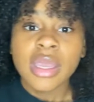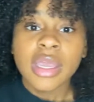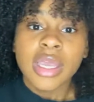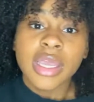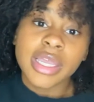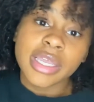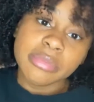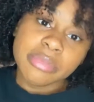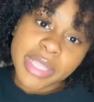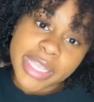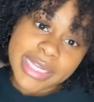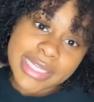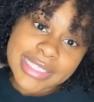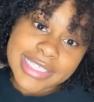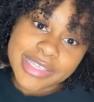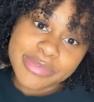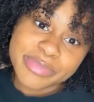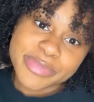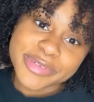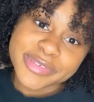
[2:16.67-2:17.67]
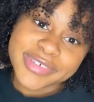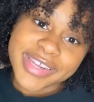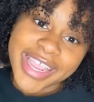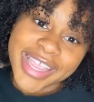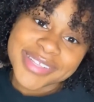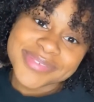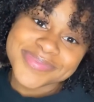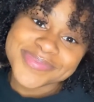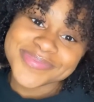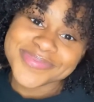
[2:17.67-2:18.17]
Plain and simple, right?
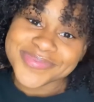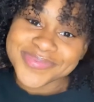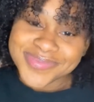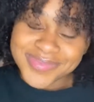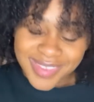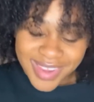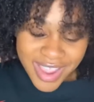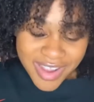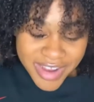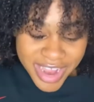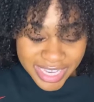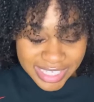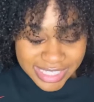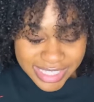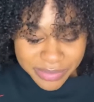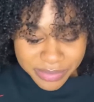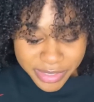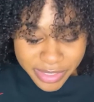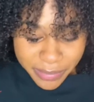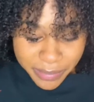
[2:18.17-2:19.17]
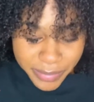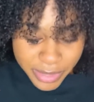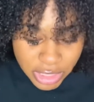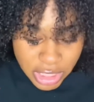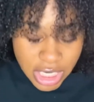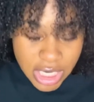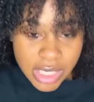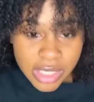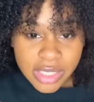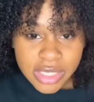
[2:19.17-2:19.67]
All right, tip number
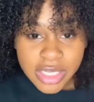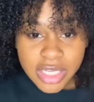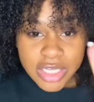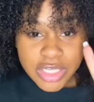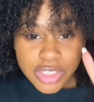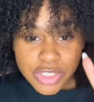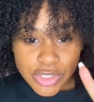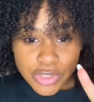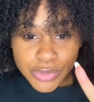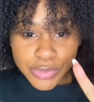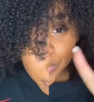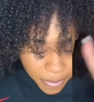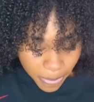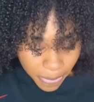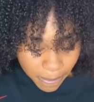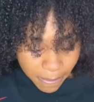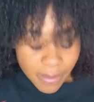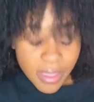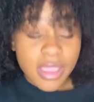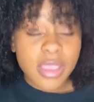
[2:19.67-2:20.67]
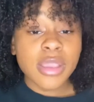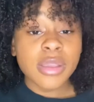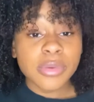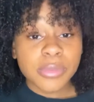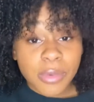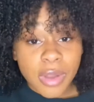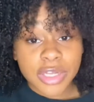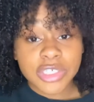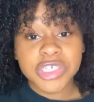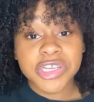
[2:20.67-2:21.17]
two,
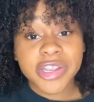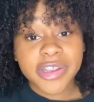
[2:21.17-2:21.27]
wash your hair in